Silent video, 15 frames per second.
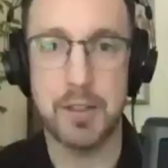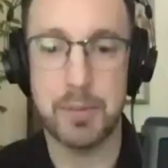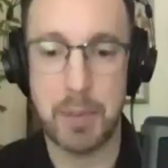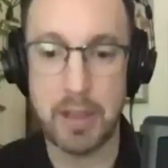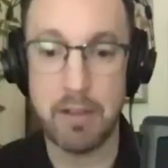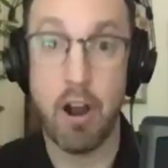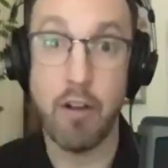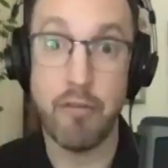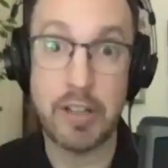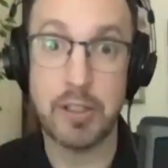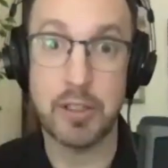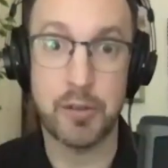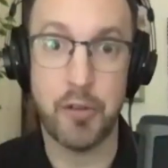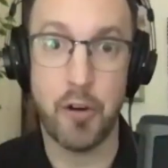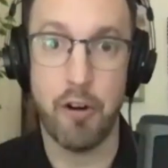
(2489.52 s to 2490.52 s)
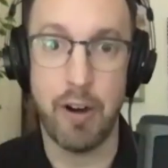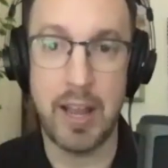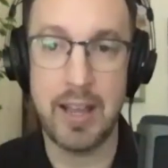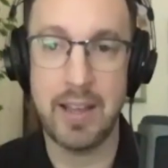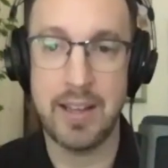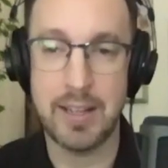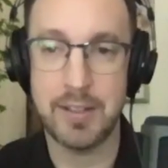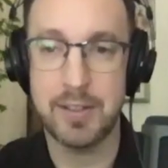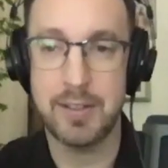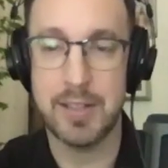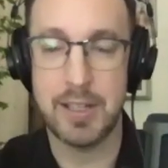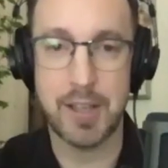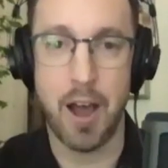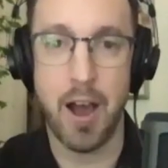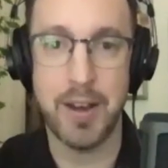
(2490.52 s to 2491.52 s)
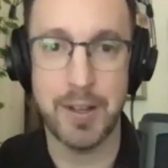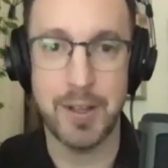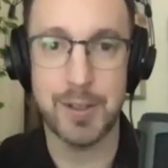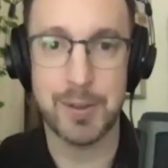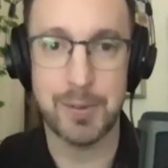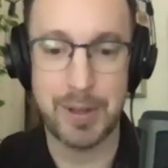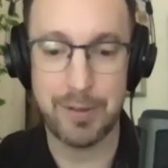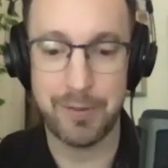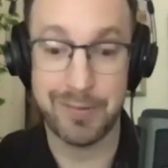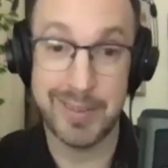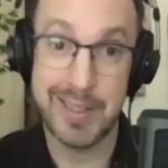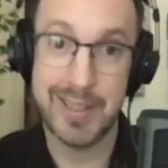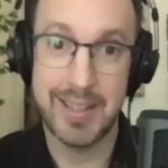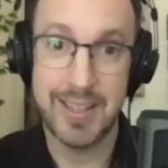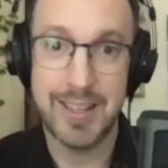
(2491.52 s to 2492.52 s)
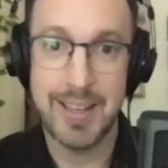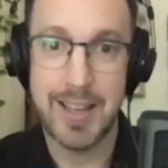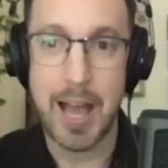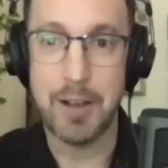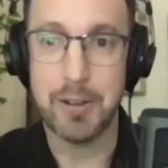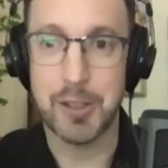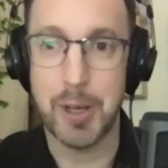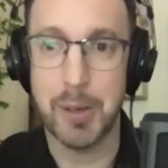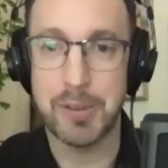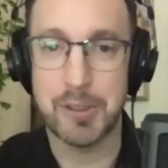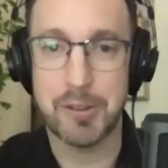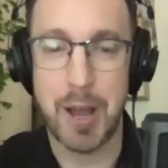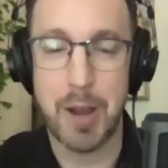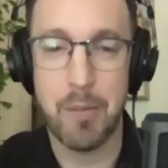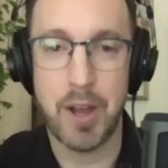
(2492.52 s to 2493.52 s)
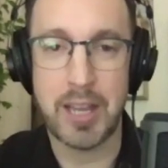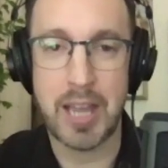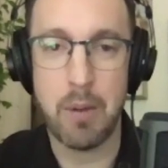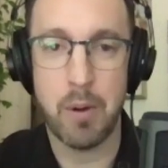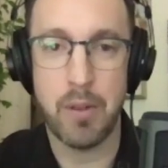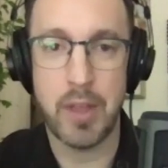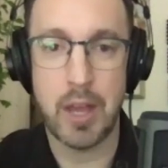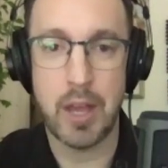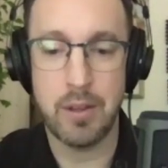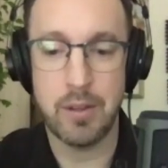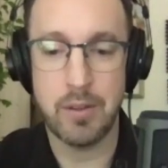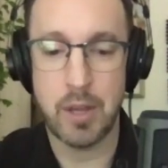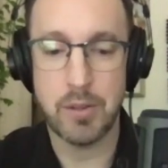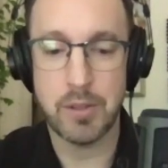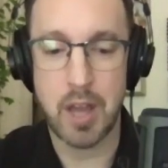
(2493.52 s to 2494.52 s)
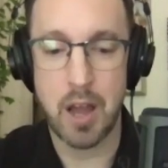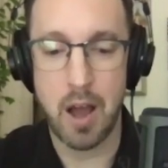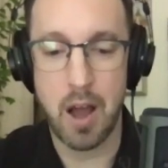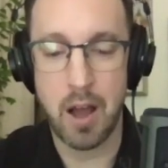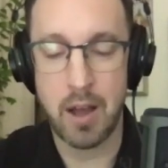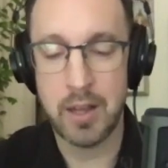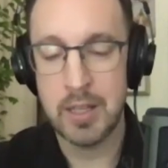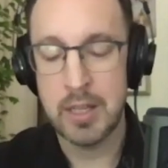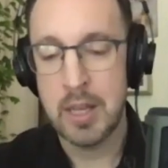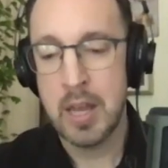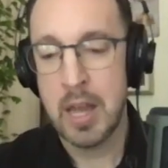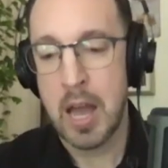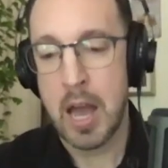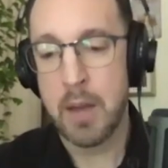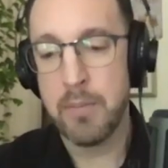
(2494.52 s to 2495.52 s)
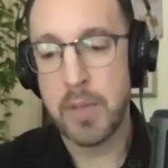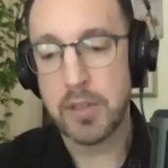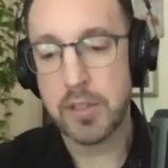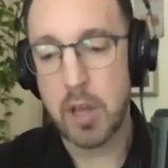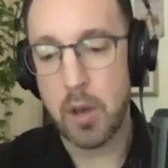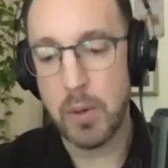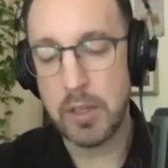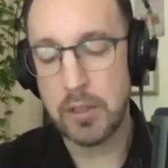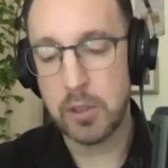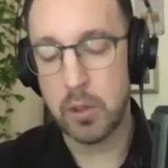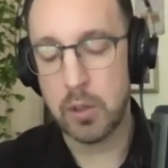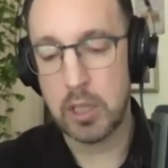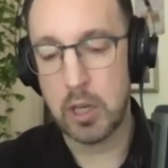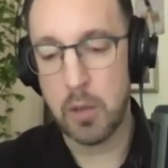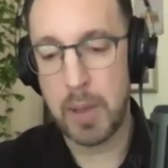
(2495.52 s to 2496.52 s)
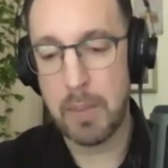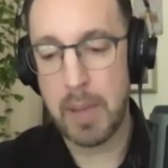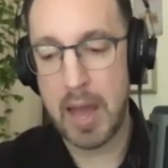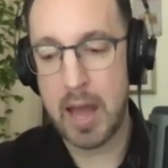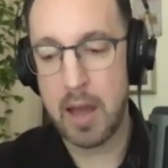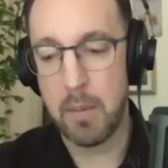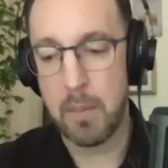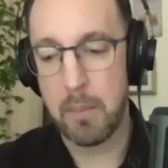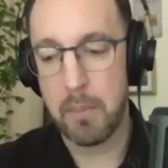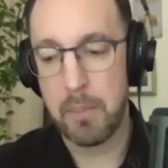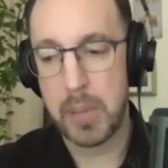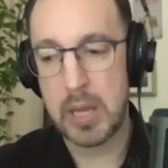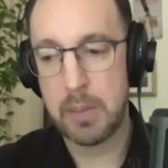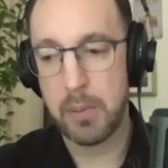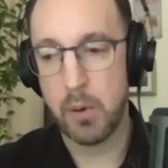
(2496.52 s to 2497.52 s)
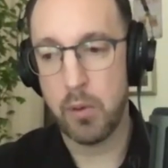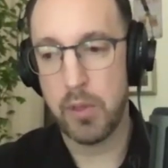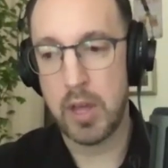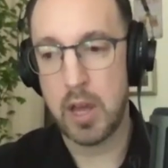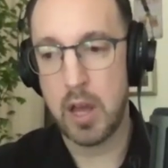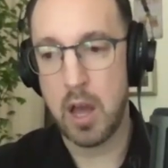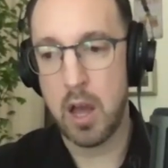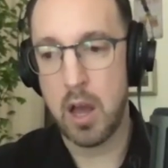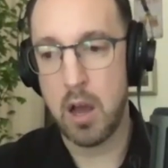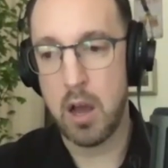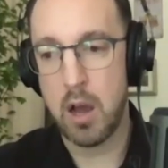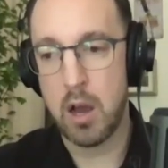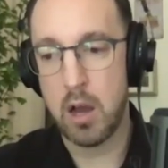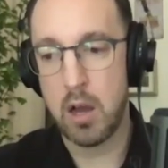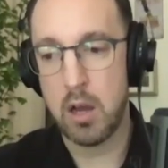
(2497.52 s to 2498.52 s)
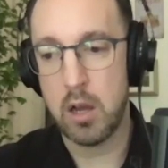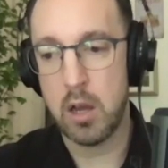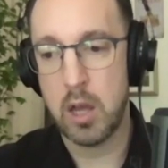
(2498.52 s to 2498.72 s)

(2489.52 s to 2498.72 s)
but there are reasons for it. And as designers, with our job to try and work out what those are. So I want to talk a little bit about people that are